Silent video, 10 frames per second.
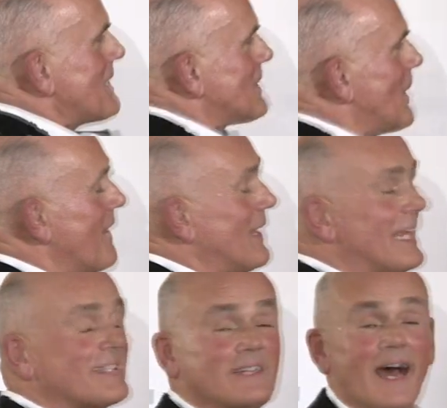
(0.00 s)
so I think
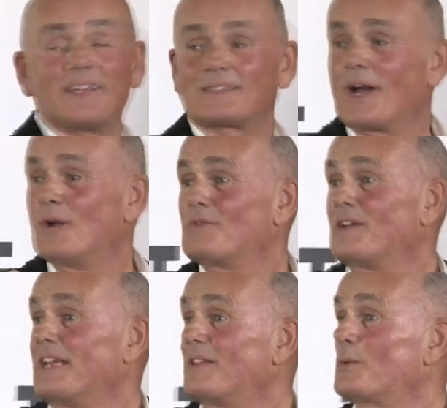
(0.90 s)
it's nice,
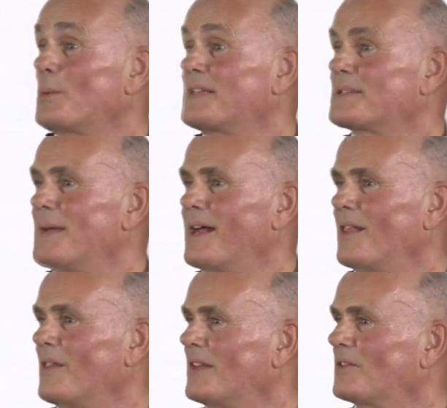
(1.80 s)
hopefully, that we
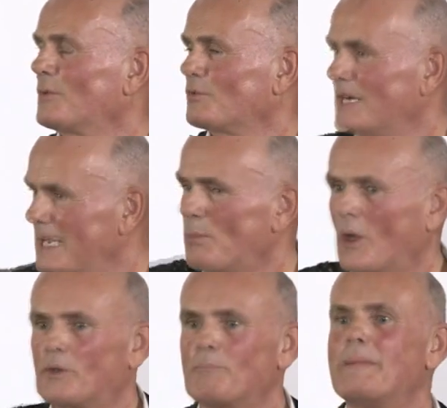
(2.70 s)
smell this, really
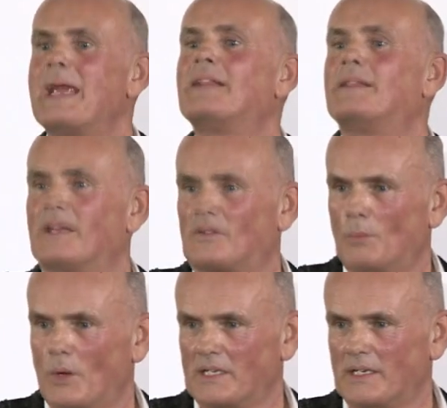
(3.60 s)
what made this
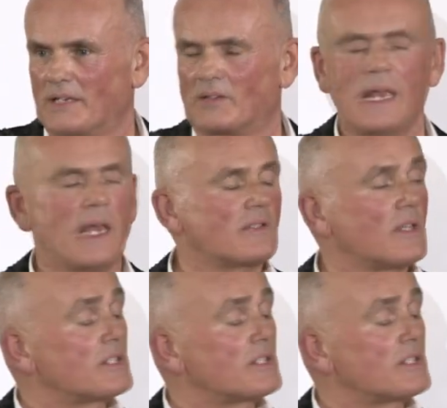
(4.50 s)
what it is. So